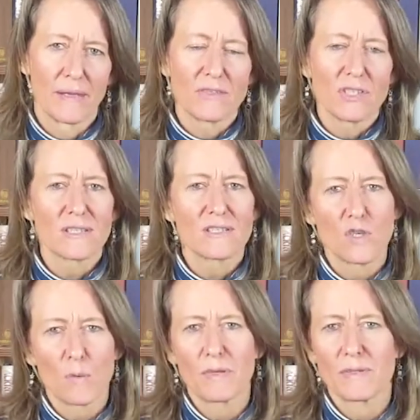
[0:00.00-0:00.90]
Just
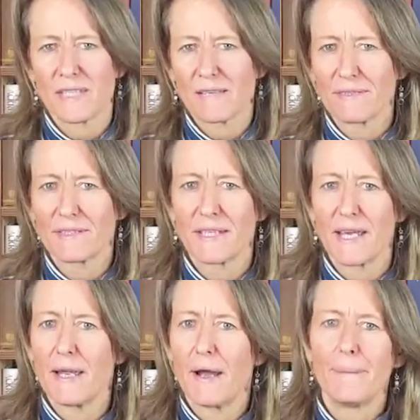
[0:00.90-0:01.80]
stop yourself and
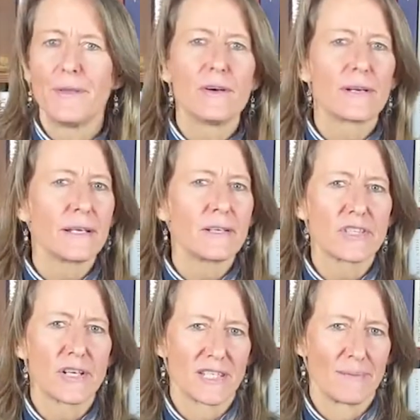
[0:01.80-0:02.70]
say, I'm not going to
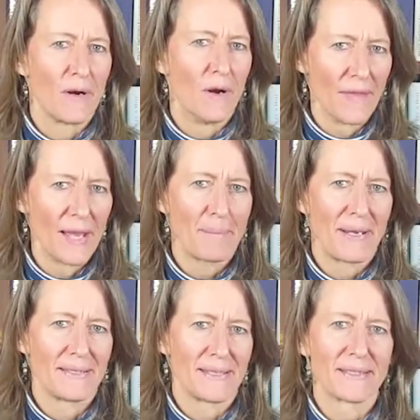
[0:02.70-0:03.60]
judge them on that
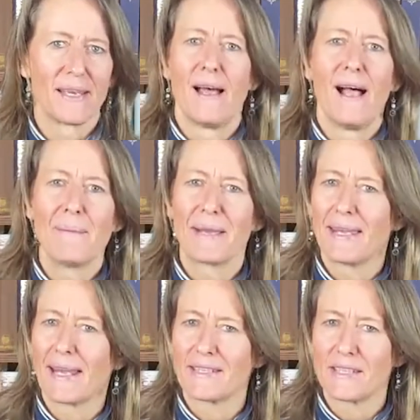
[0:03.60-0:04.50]
basis. I'm going
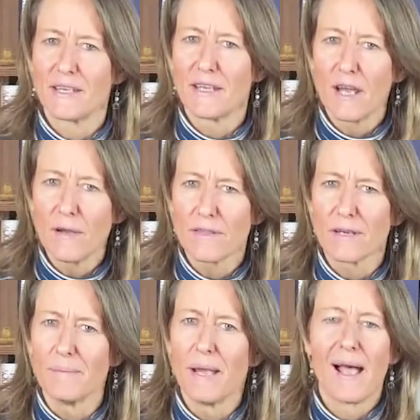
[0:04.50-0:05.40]
to get to know
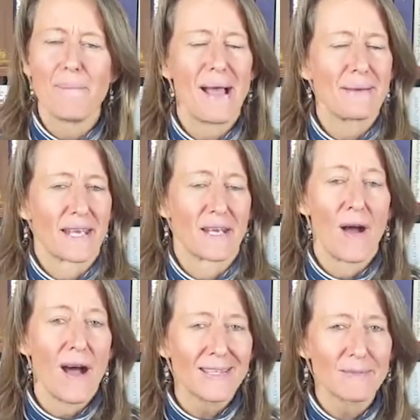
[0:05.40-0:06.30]
them. I'm perhaps going to
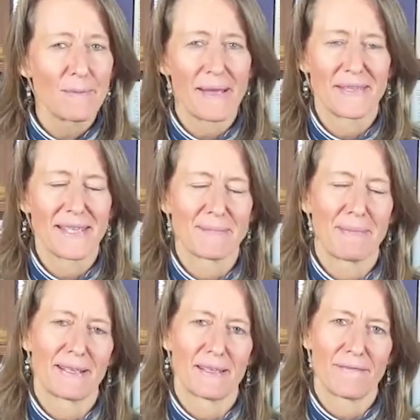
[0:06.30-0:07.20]
ask them about this
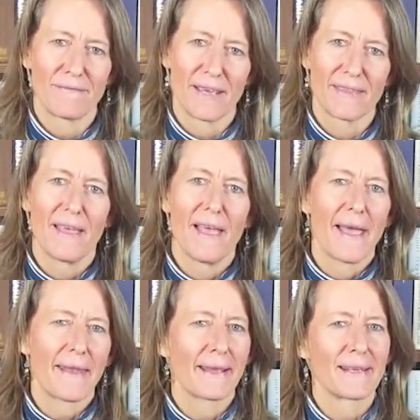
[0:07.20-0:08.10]
aspect of their faith,
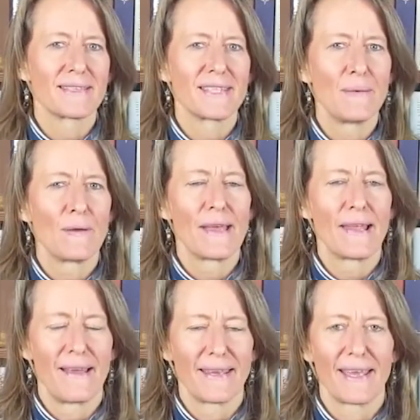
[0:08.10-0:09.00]
and I'm going to see what they're
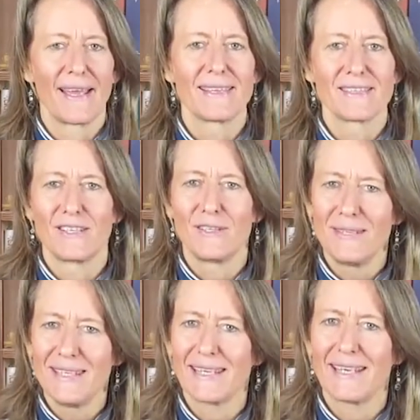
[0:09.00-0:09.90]
like as a
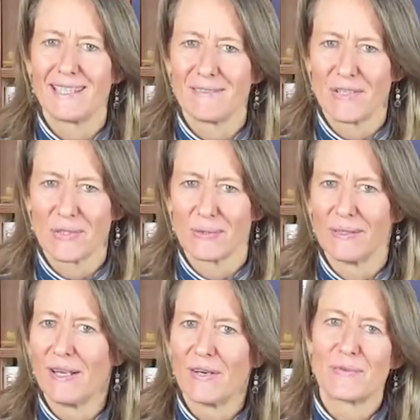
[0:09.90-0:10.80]
unique individual
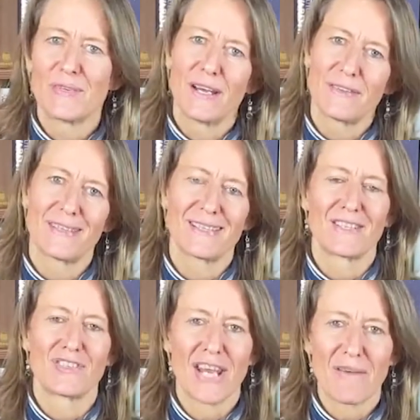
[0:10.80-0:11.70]
rather than as a
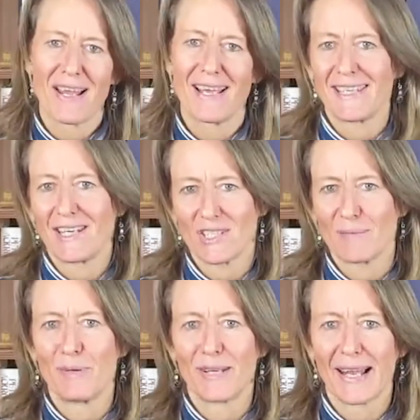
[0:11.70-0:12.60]
generalization and
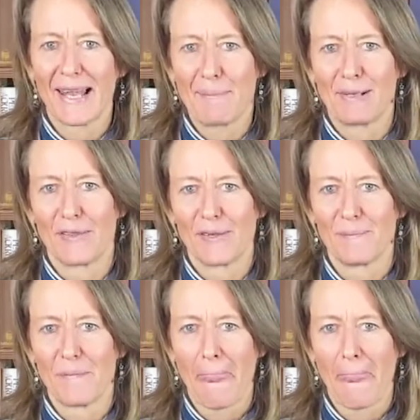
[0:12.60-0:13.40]
putting a label on them.